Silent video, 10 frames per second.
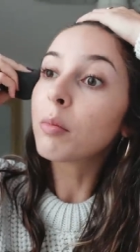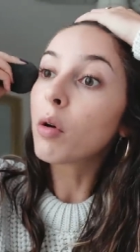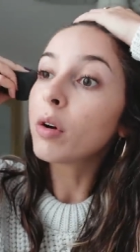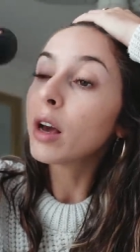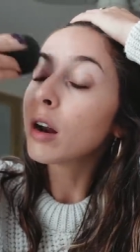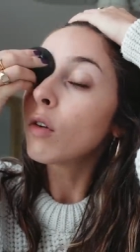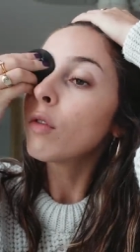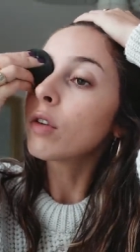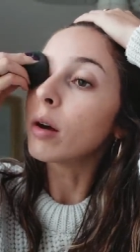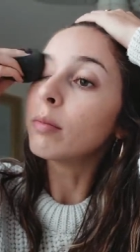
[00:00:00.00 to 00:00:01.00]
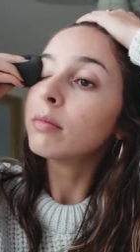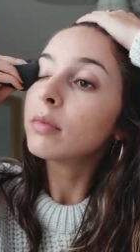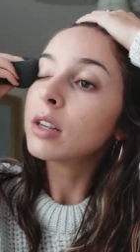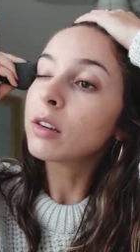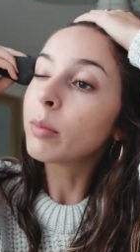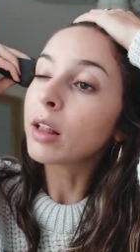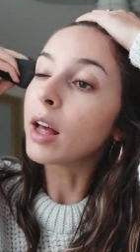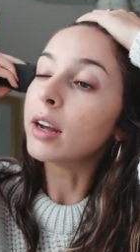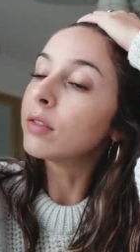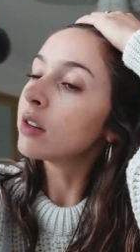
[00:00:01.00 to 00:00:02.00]
I'm already kind of over them. This is my
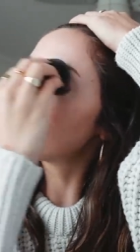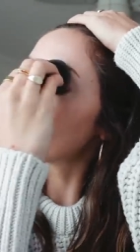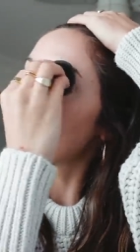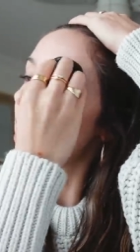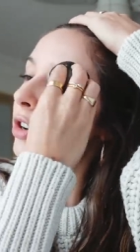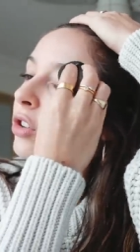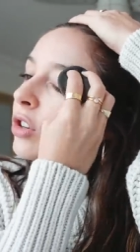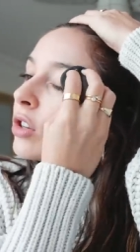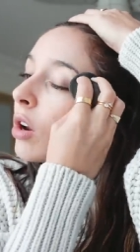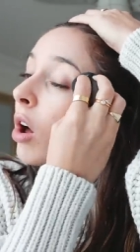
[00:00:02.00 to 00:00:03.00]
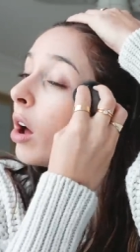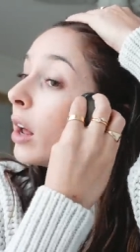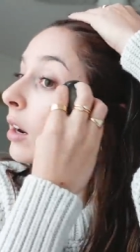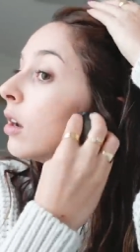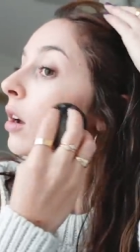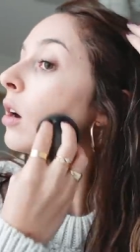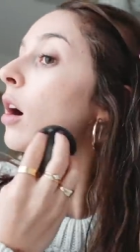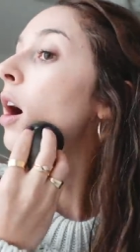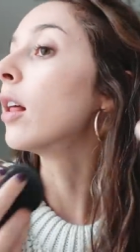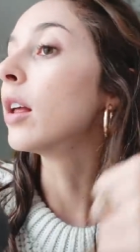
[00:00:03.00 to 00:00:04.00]
life. This is why I should just not
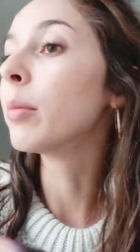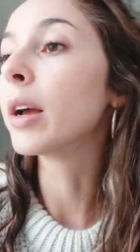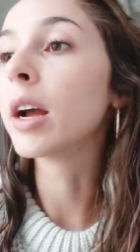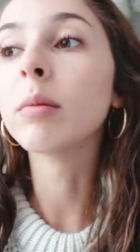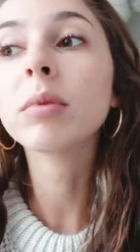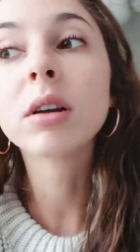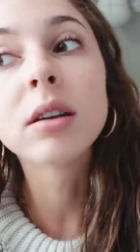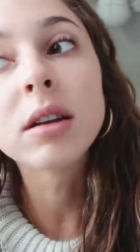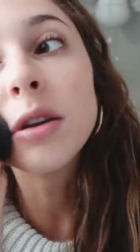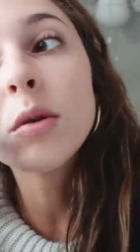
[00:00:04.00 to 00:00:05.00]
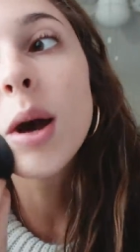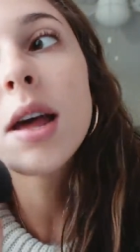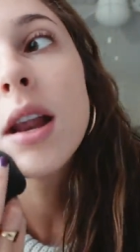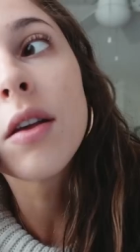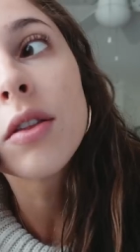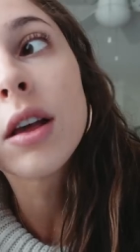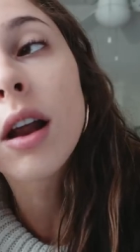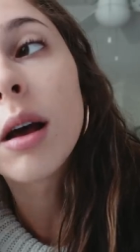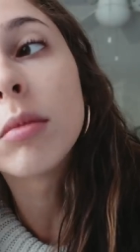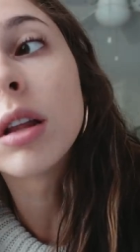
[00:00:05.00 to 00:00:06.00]
highlight my hair because I do it and
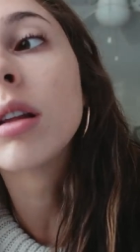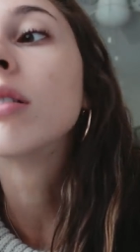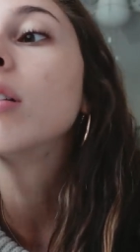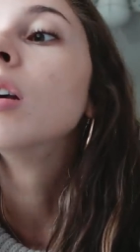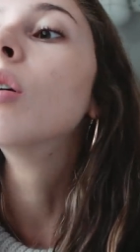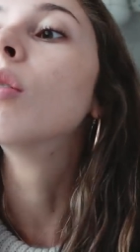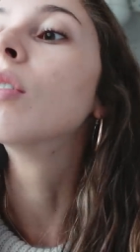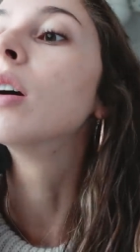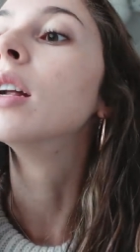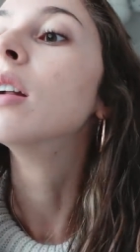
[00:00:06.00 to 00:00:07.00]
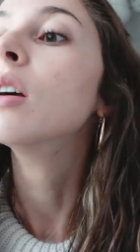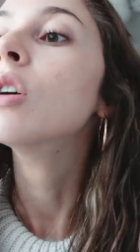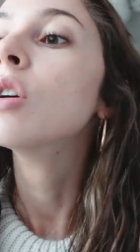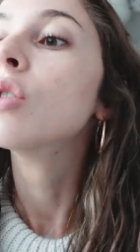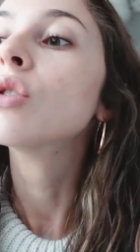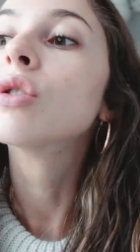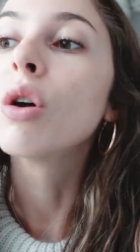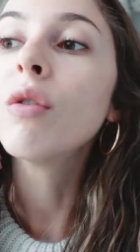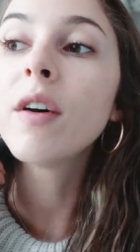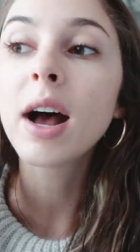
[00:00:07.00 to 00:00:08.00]
then I'm literally over it
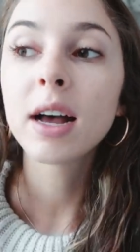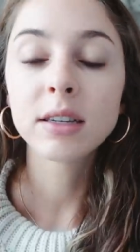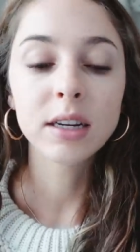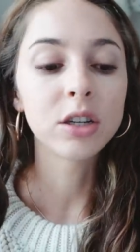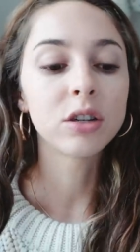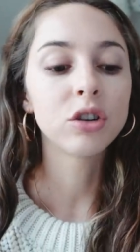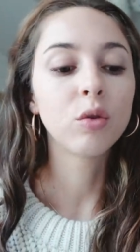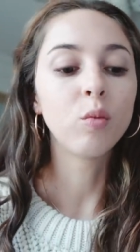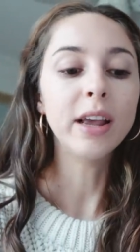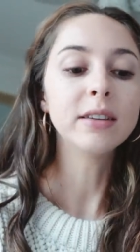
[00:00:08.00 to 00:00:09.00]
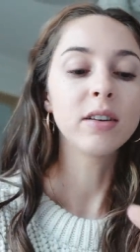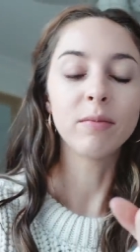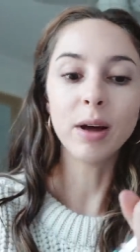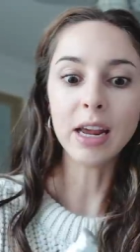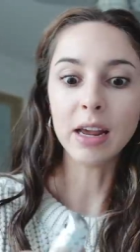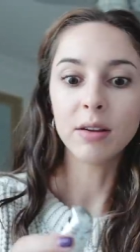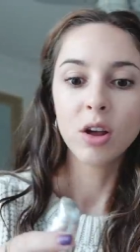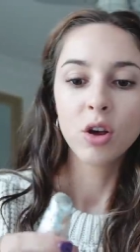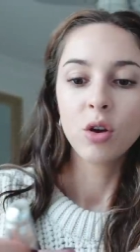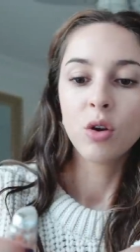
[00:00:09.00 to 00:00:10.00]
so fast and it's such a waste of money.
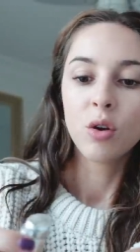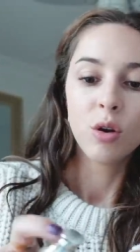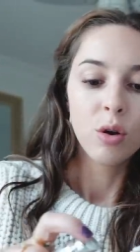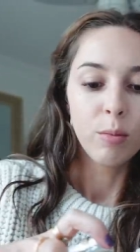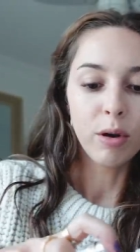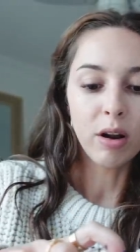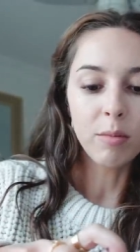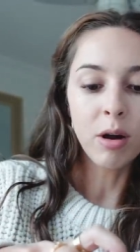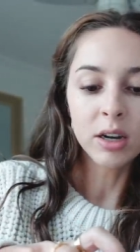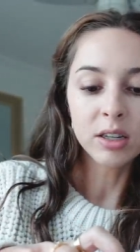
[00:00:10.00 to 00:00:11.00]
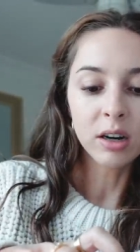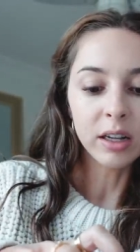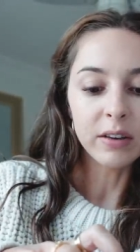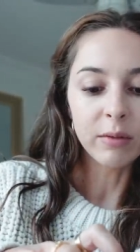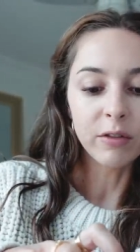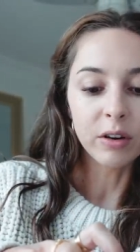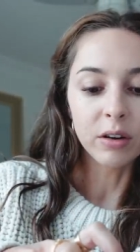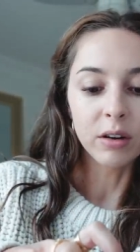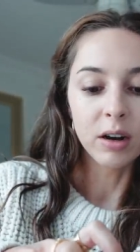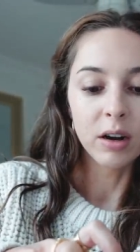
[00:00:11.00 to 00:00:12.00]
But I'm probably just gonna leave them
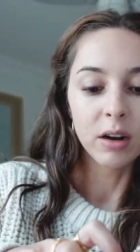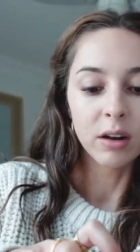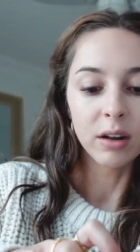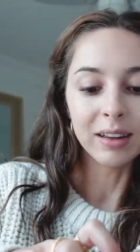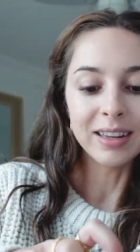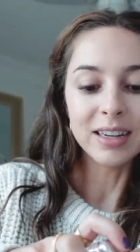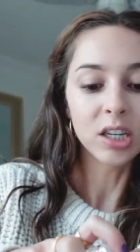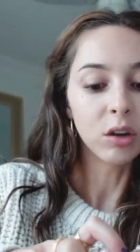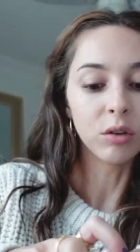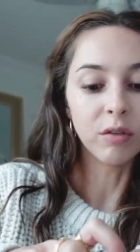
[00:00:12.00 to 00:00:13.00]
for at least till